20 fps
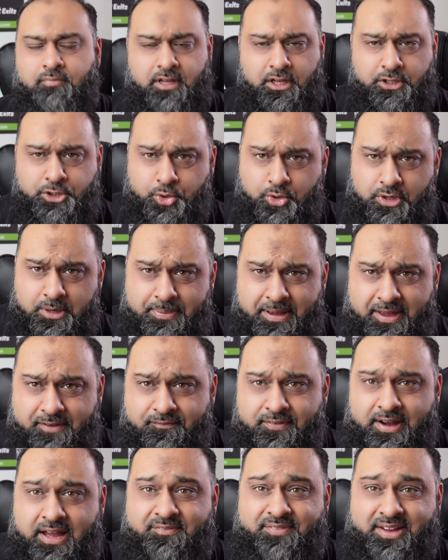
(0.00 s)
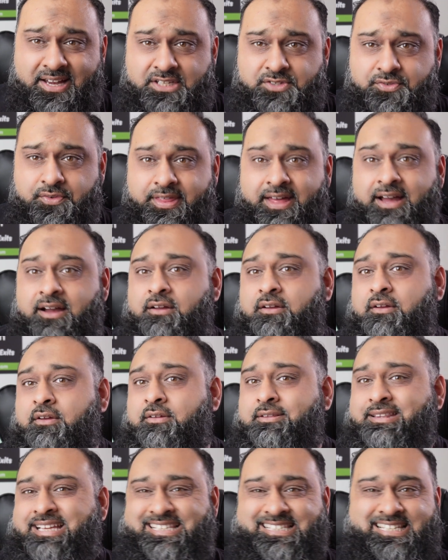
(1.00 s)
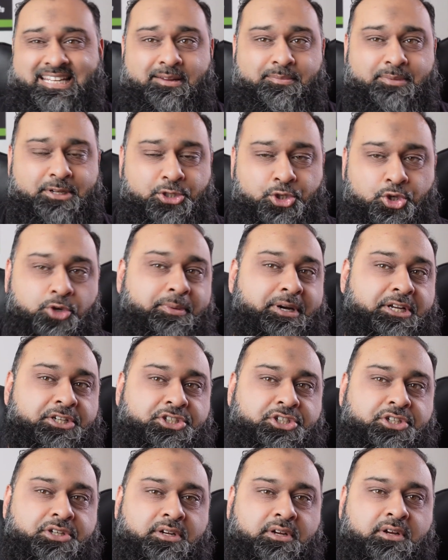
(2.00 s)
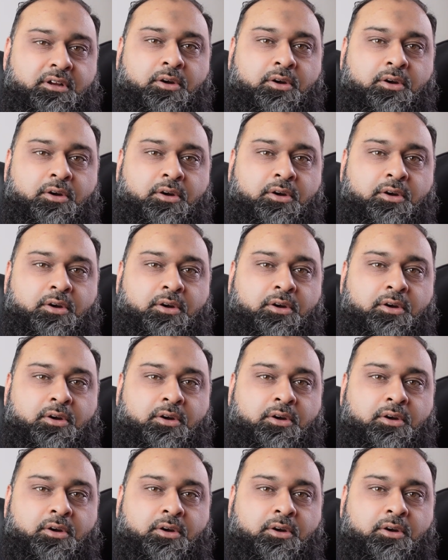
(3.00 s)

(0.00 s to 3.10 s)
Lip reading: Do you want to pay 5x for that? That's going to be too much.